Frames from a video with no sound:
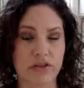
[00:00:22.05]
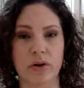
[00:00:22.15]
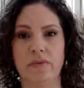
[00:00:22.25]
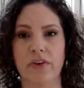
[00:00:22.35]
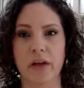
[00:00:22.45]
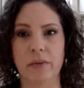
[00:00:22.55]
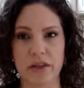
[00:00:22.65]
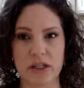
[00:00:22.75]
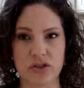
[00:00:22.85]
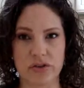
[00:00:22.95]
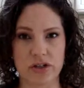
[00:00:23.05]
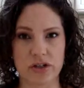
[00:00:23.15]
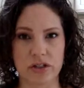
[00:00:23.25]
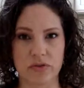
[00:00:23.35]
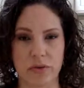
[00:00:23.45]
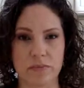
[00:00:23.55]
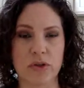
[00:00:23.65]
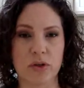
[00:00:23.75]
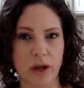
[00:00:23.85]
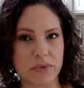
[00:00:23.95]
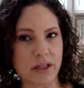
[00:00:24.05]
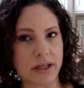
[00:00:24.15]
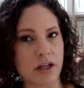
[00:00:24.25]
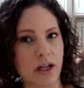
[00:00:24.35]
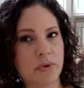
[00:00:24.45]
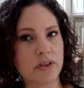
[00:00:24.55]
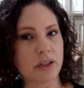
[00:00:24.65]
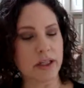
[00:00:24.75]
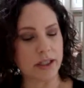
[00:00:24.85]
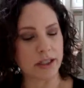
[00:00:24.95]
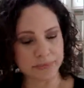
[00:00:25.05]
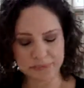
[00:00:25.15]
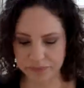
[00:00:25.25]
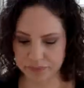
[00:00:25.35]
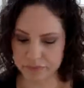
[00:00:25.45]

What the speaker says: So I'm following the instructions from the website, and I'll put the link in.